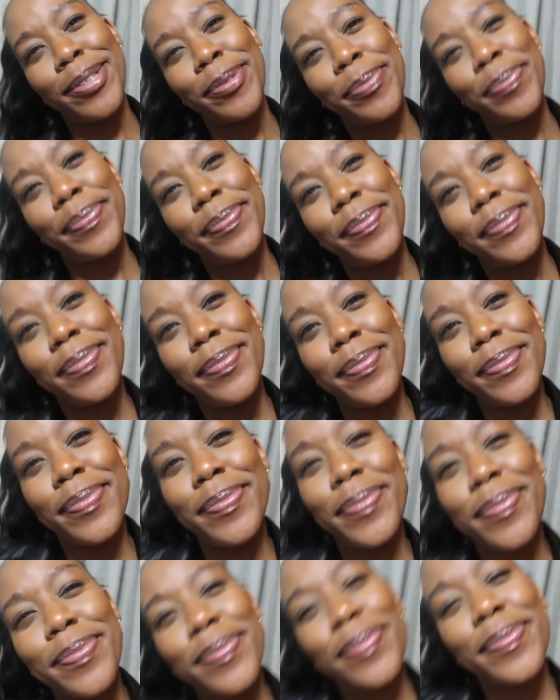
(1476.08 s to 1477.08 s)

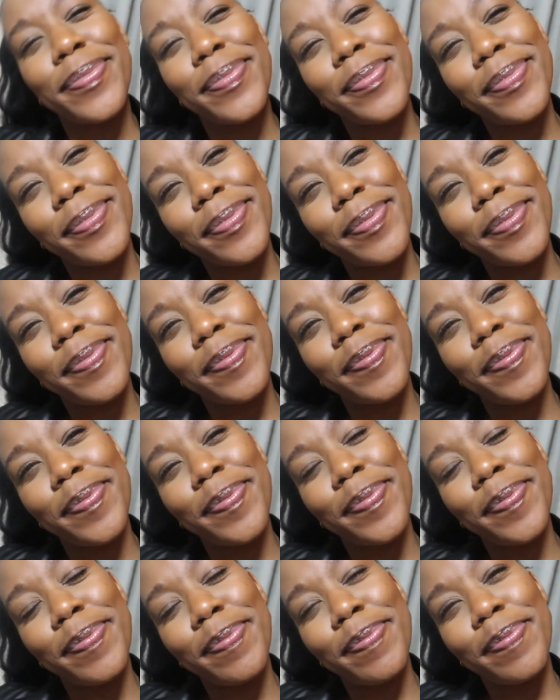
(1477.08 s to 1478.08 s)

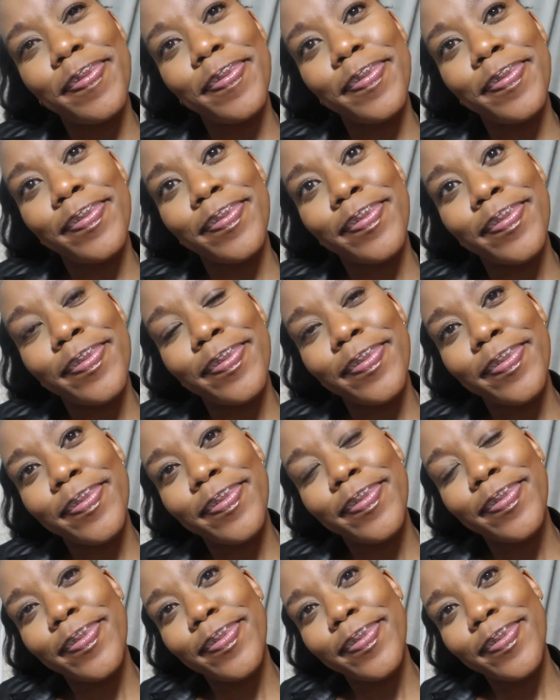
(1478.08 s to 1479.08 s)

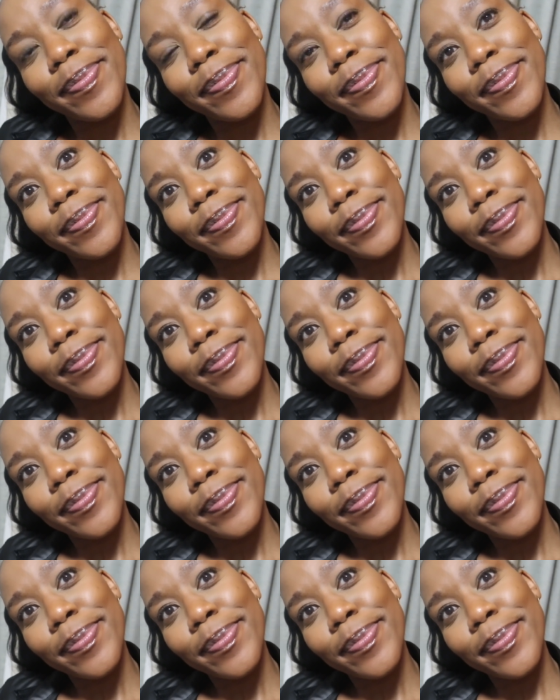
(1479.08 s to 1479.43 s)
No one is speaking in this clip.